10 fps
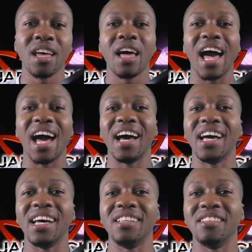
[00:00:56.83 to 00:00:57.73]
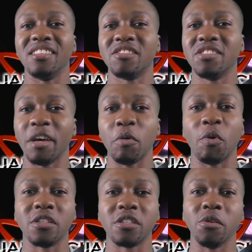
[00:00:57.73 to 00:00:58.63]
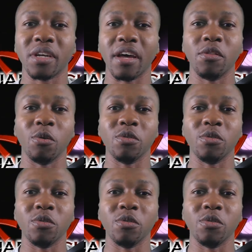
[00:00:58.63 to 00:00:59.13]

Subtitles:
and today we want to look at those